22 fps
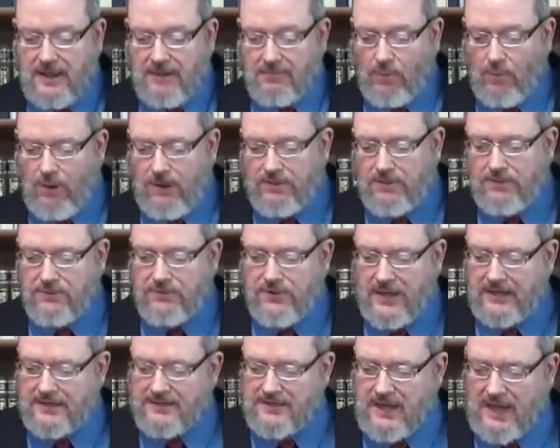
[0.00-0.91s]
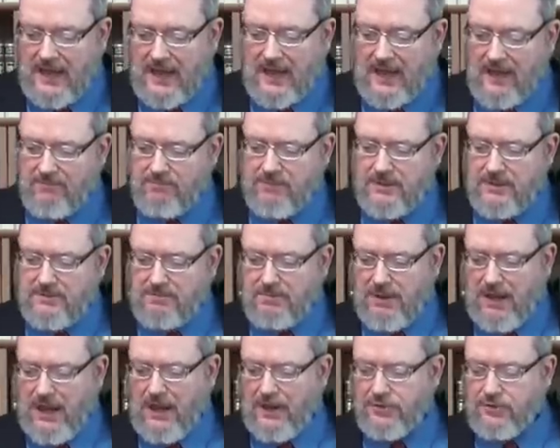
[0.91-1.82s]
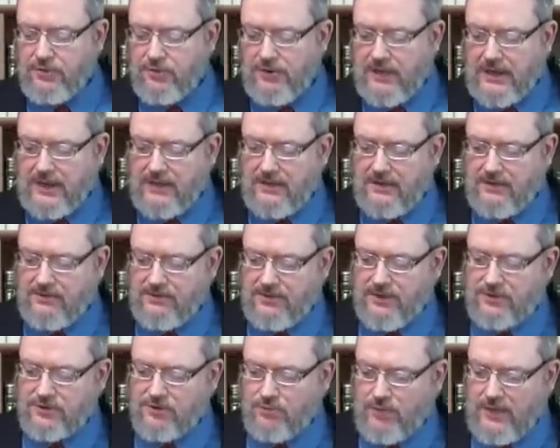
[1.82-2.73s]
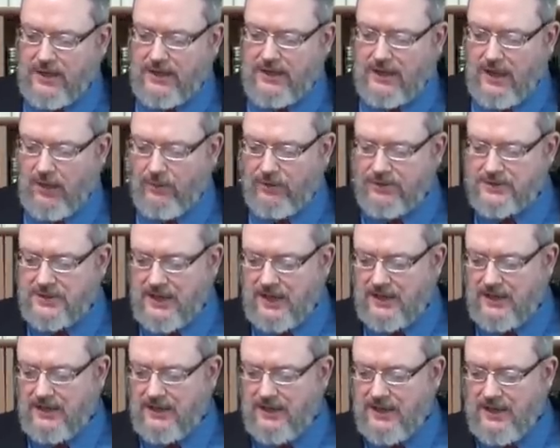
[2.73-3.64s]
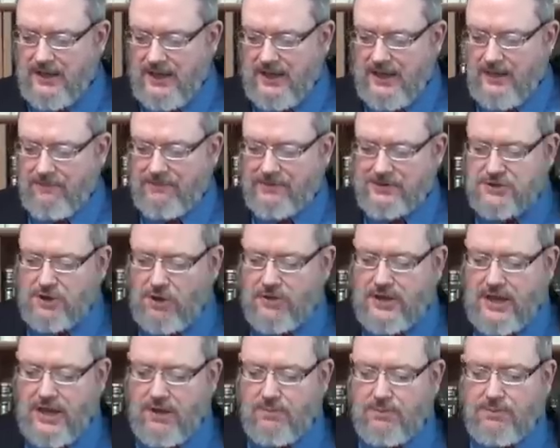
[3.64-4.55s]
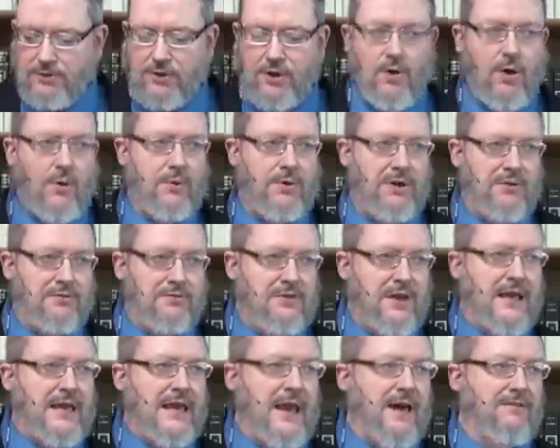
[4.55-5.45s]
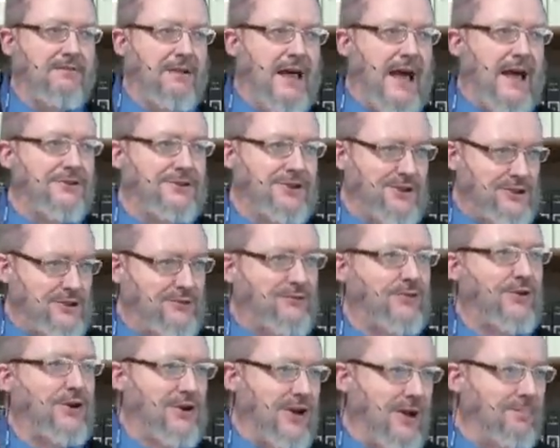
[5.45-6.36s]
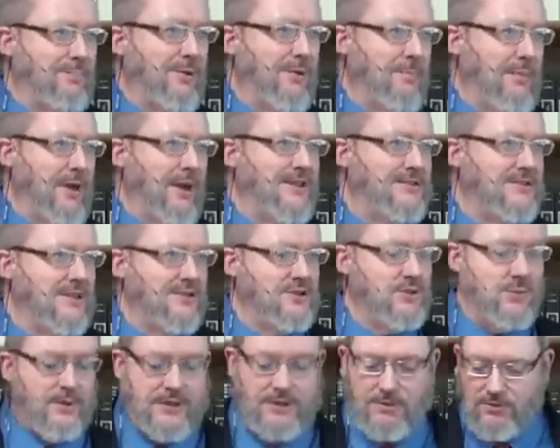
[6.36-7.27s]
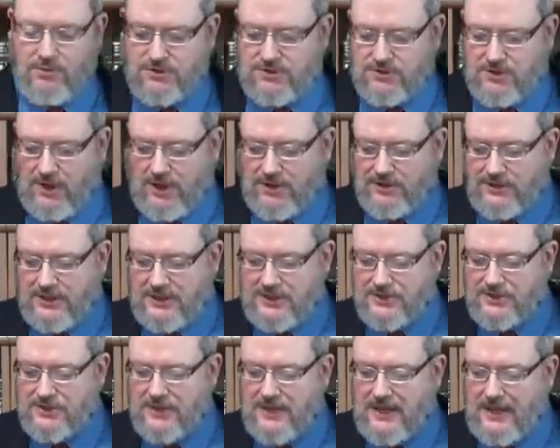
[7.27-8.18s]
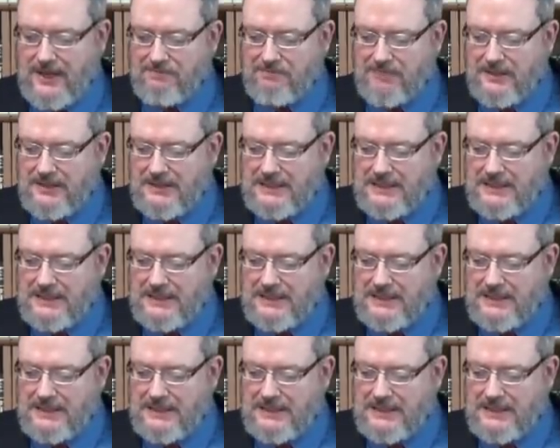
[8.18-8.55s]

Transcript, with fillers: But one of the things I have been pondering this week, I want to kind of, if it's okay with you, I want to think out loud just for a couple of minutes as we start this thing.